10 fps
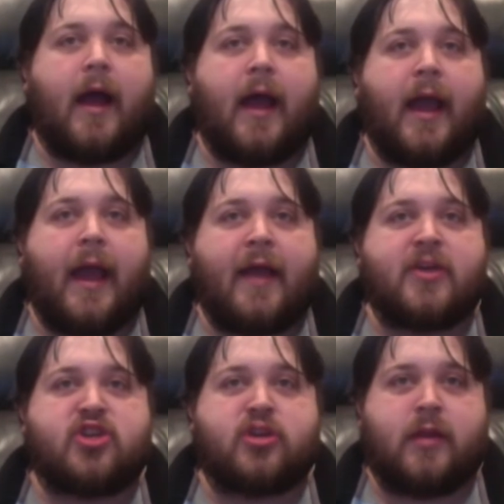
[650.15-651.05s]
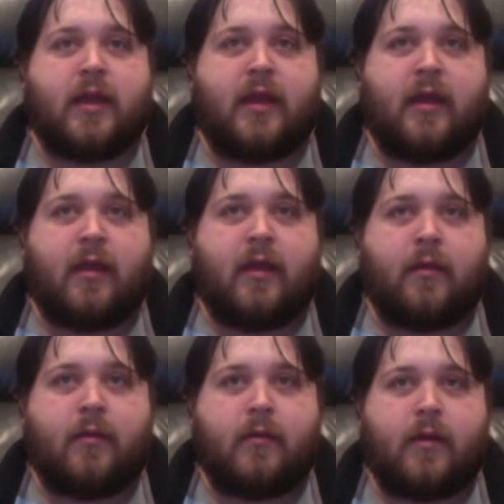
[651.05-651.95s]
I actually,
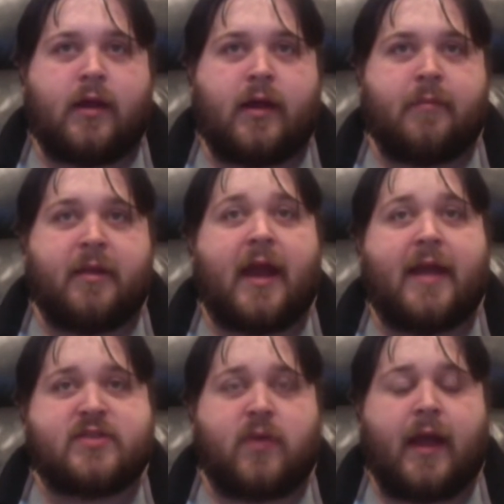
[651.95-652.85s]
in high school,